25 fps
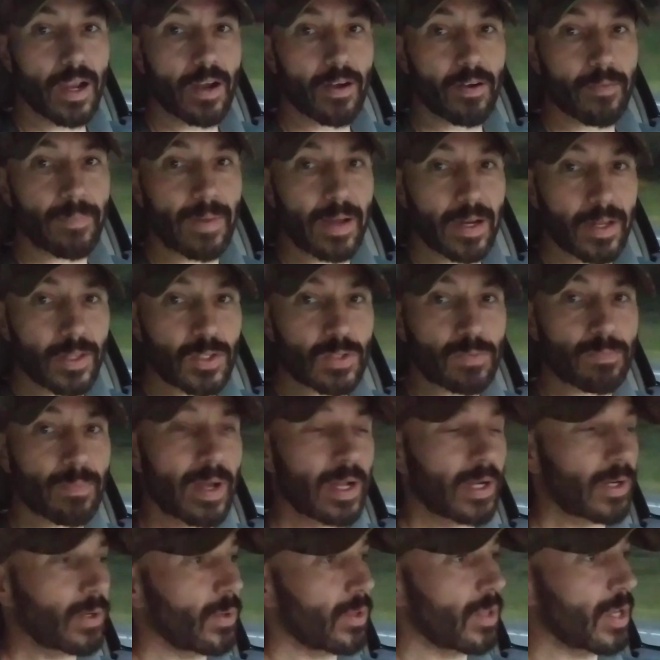everybody, this is
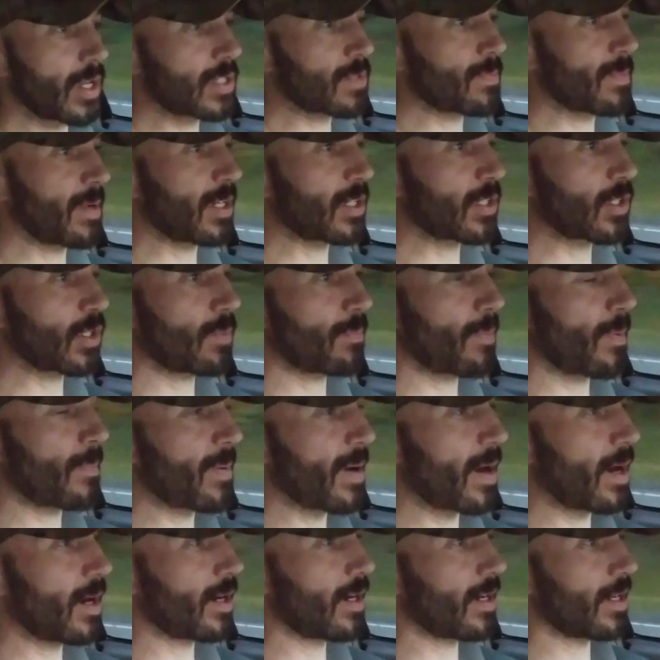Michael with Asymmetrical
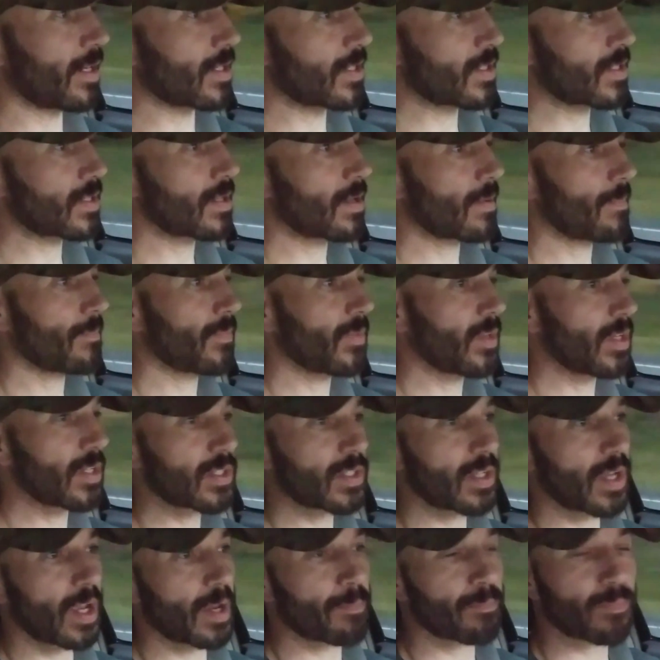Preparedness. This
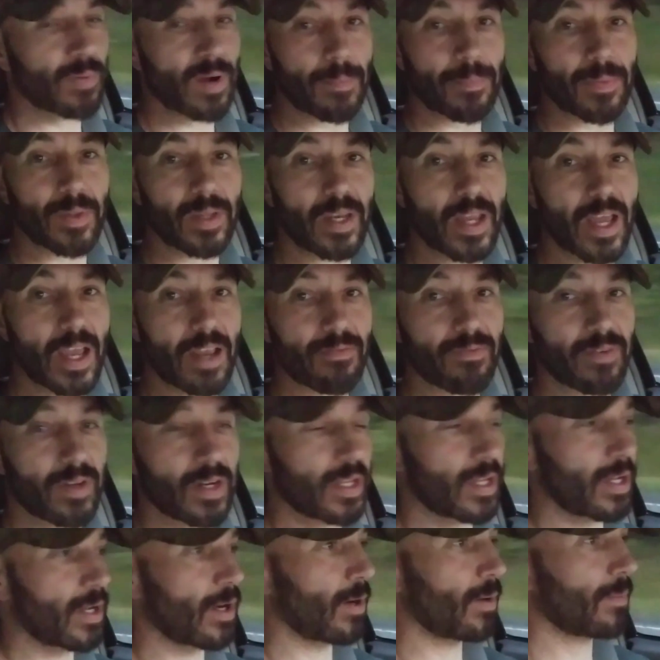is a Prep of the Day
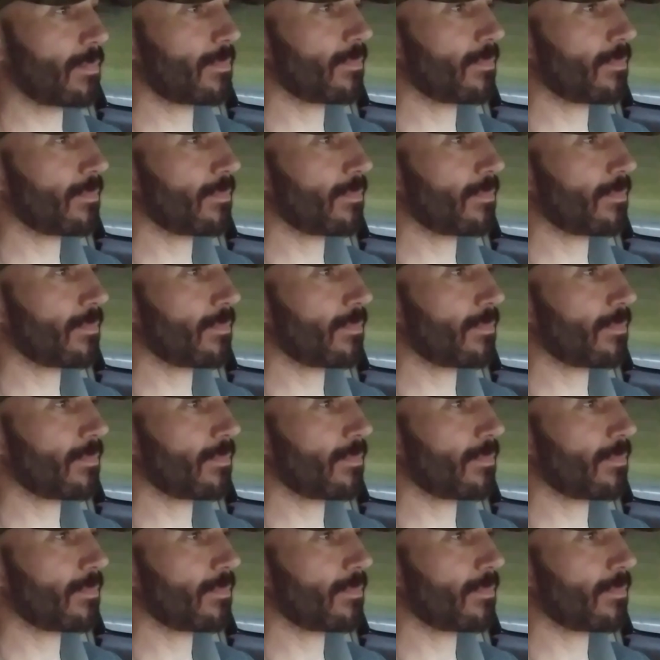video.